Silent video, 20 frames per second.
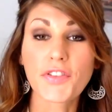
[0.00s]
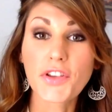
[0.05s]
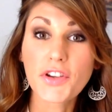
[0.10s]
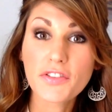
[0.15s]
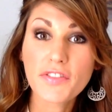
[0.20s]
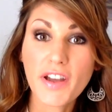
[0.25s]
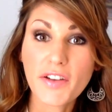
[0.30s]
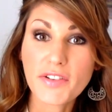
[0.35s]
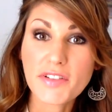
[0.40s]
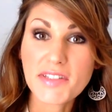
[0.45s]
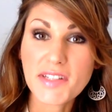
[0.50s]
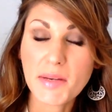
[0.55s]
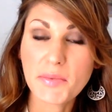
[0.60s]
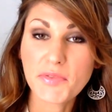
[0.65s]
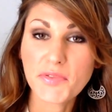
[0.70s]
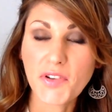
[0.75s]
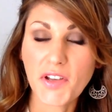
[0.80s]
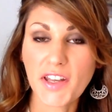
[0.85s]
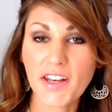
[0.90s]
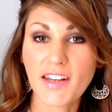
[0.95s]
you've ever
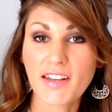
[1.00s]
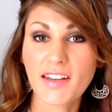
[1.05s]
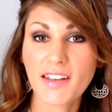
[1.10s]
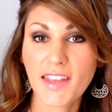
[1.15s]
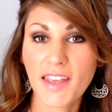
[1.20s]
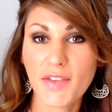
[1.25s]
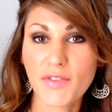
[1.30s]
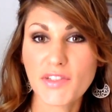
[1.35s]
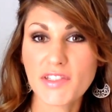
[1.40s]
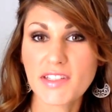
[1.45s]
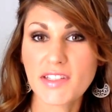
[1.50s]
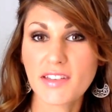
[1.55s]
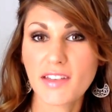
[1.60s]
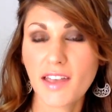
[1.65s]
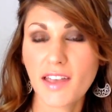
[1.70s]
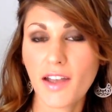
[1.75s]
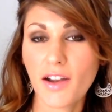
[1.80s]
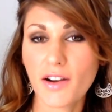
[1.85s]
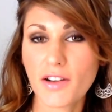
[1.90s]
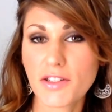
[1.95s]
stepped foot into Canvas and
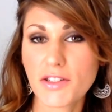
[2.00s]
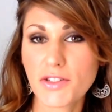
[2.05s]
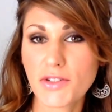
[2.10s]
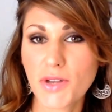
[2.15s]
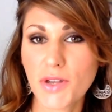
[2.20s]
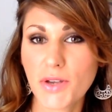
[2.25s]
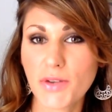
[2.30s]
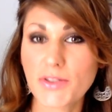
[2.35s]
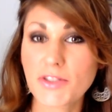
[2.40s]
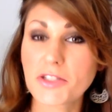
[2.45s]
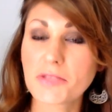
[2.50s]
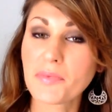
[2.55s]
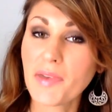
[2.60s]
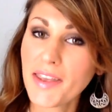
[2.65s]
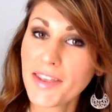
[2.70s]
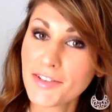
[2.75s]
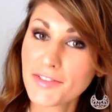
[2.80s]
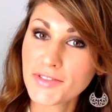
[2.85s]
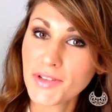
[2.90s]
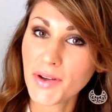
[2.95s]
Clay Art Studios, you may
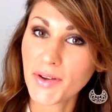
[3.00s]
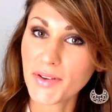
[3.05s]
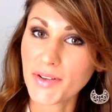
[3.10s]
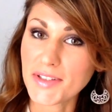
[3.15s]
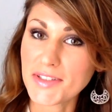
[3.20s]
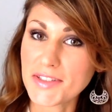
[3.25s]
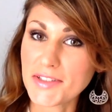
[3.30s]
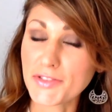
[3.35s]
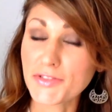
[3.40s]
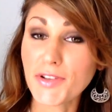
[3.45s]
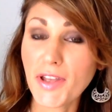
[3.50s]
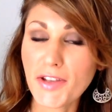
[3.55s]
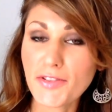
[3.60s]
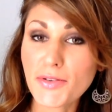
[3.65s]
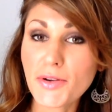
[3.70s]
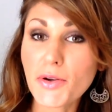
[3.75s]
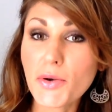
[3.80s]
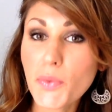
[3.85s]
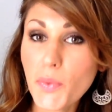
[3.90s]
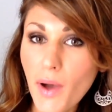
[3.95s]
have noticed our
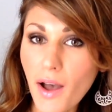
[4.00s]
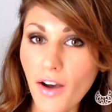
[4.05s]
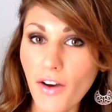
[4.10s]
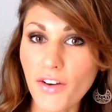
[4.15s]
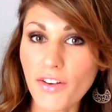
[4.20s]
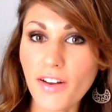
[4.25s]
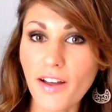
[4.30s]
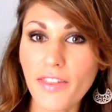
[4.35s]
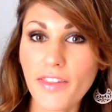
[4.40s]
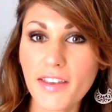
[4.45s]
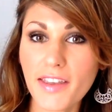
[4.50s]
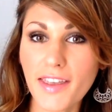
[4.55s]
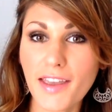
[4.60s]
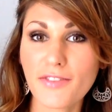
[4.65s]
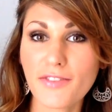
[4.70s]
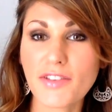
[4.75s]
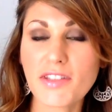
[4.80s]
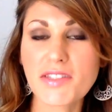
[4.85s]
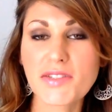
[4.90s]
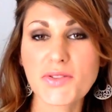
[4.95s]
favorite quote on the
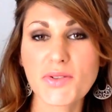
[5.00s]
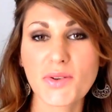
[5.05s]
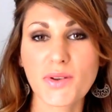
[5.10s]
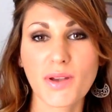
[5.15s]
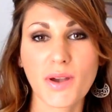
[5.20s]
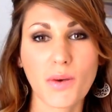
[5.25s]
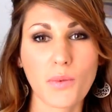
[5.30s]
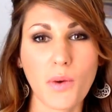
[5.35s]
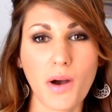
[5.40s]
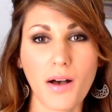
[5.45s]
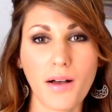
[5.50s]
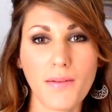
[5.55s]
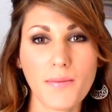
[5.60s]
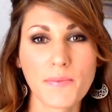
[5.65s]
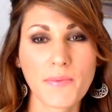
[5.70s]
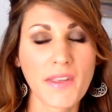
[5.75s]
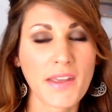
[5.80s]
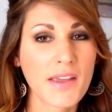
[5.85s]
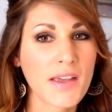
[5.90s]
Canvas studio wall.